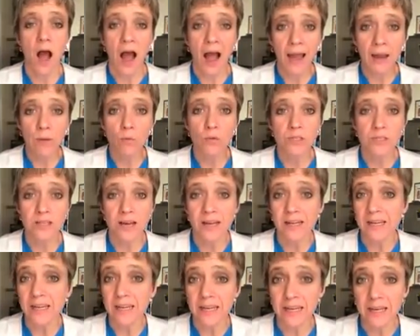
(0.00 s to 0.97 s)
I was
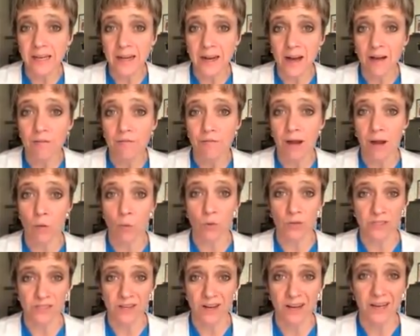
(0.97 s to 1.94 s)
not eating enough. I
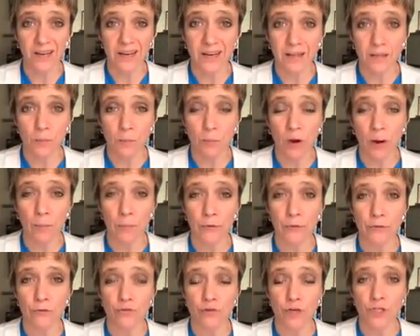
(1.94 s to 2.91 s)
was not getting the proper
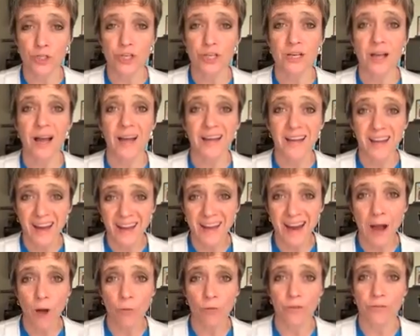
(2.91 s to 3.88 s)
nutrition. I cut
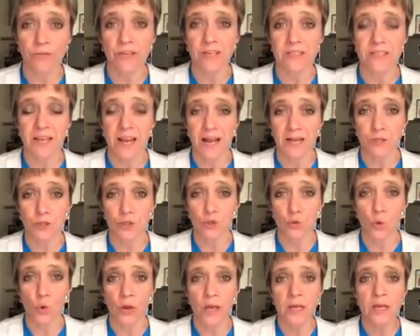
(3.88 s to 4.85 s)
out the things that had
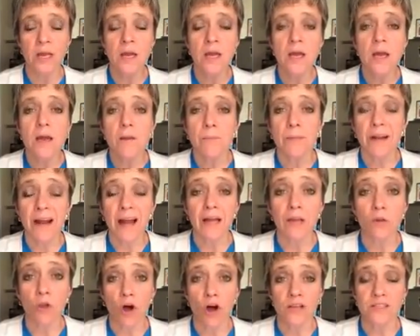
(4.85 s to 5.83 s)
soy, but I
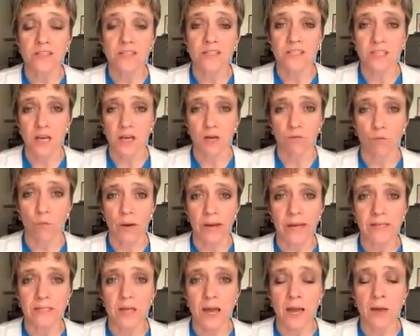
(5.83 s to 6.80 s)
lost a ton of
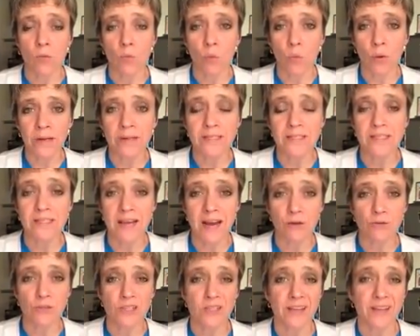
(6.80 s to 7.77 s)
weight. I went
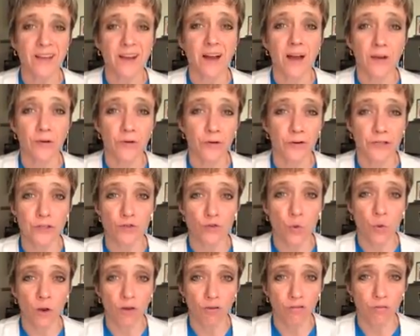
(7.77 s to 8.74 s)
down to like
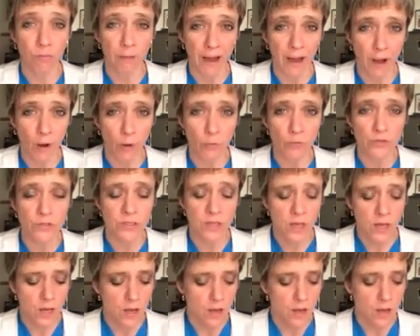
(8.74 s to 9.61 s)
112 pounds.